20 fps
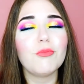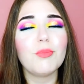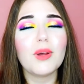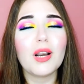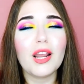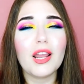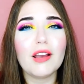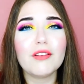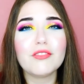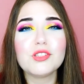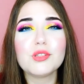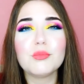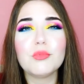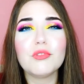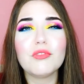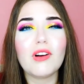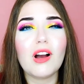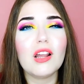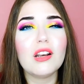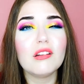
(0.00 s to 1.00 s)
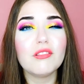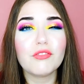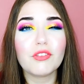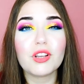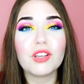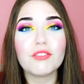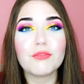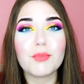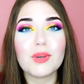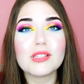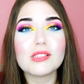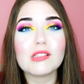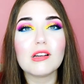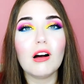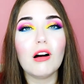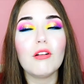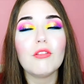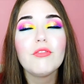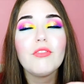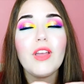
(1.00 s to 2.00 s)
But I have to move on and forgive
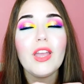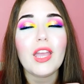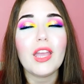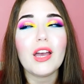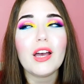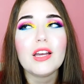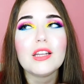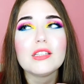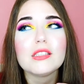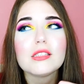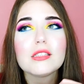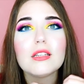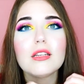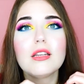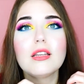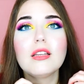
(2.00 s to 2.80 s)
myself and